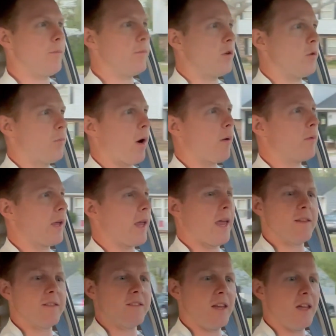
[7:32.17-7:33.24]
You probably
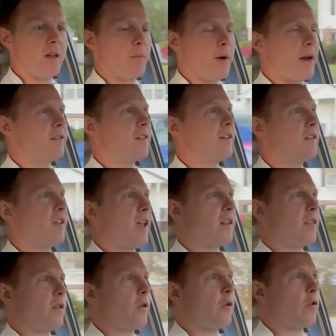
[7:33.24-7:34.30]
can't see it, but I did take
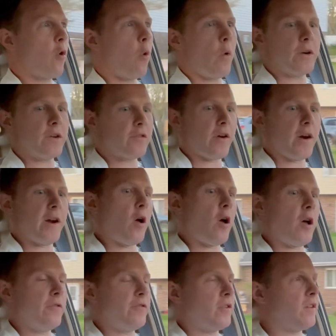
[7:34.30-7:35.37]
the little coin tray
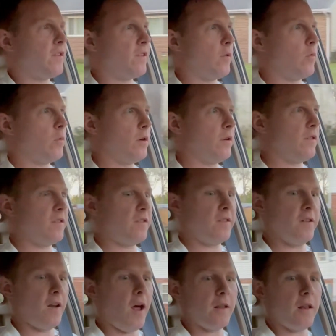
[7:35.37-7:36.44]
off because it was
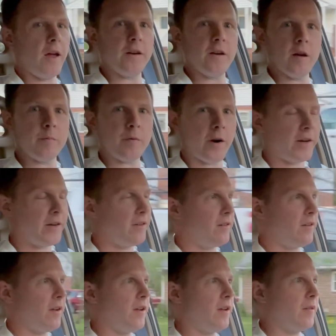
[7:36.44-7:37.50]
not lined up right.
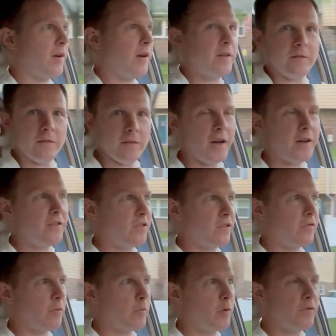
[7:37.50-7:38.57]
I
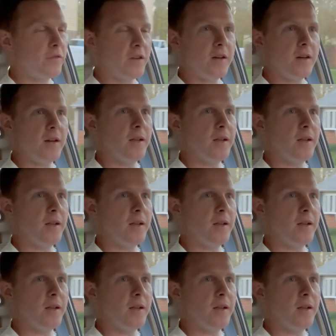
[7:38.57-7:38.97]
just removed it